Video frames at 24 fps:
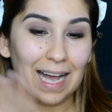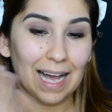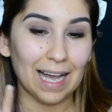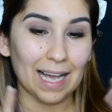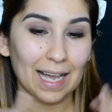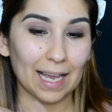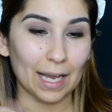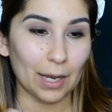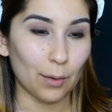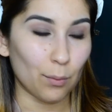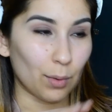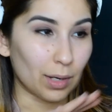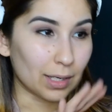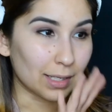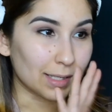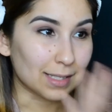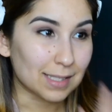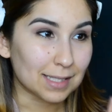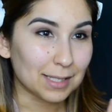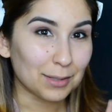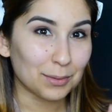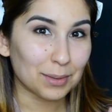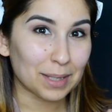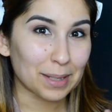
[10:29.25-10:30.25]
I
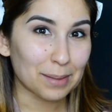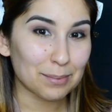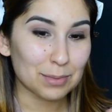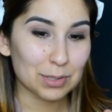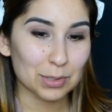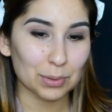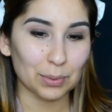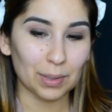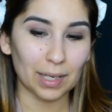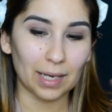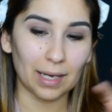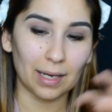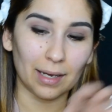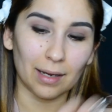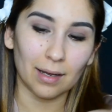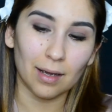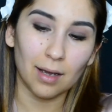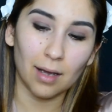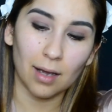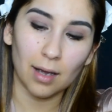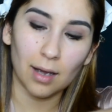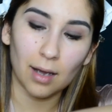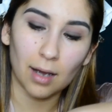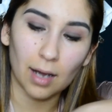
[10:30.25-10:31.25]
want to see what I'm
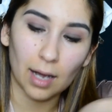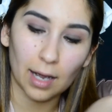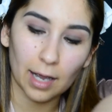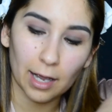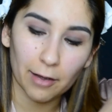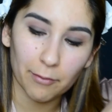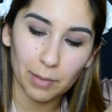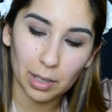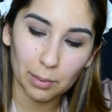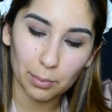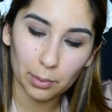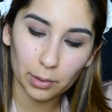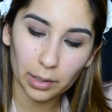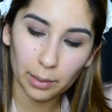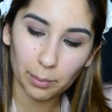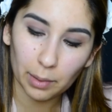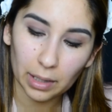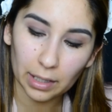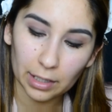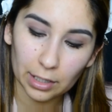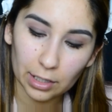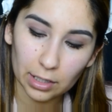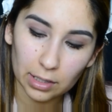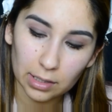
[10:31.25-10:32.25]
doing. I have my
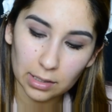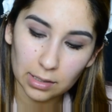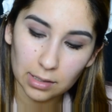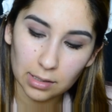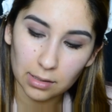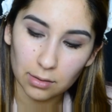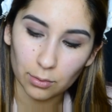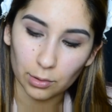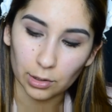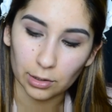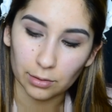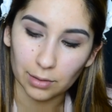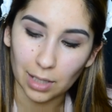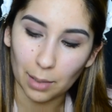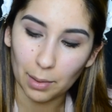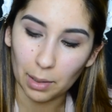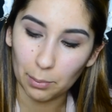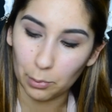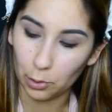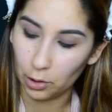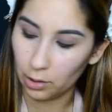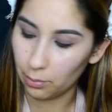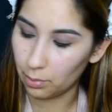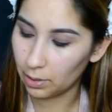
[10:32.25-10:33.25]
beauty blenders. Well,
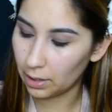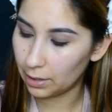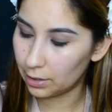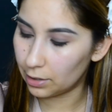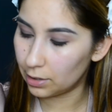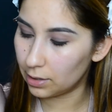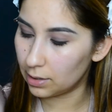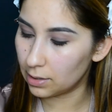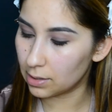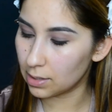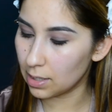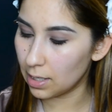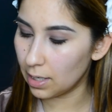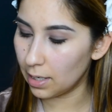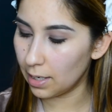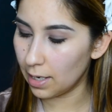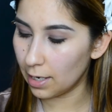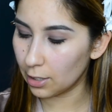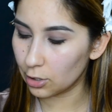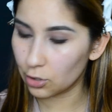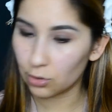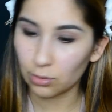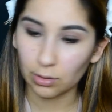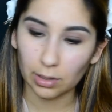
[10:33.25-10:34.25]
not my beauty blenders.
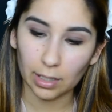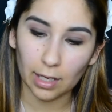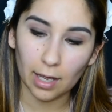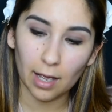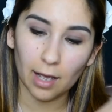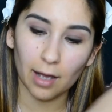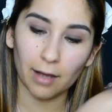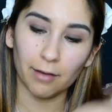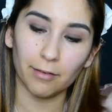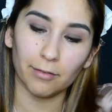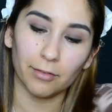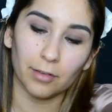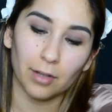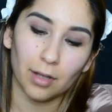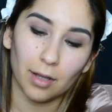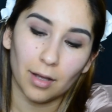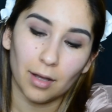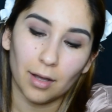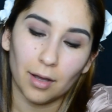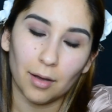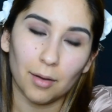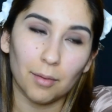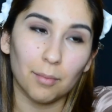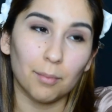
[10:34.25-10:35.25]
I actually have
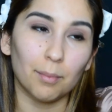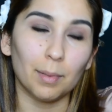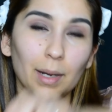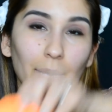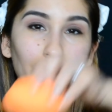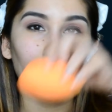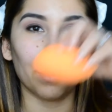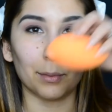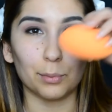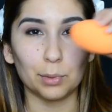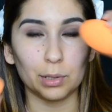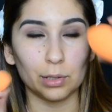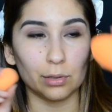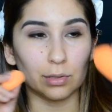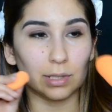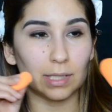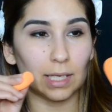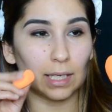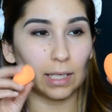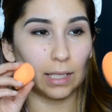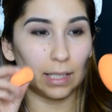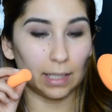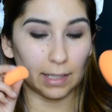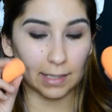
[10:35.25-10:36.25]
my
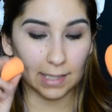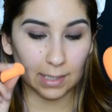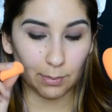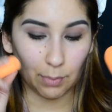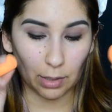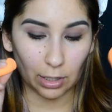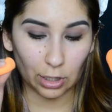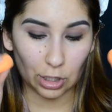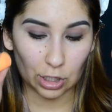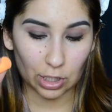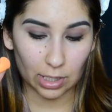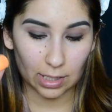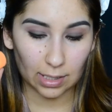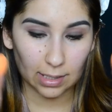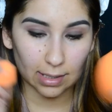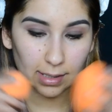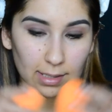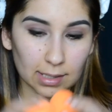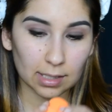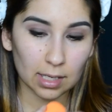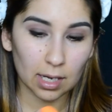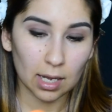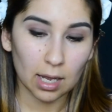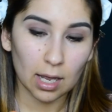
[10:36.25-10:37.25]
Real Technique
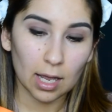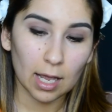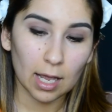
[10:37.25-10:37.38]
sponges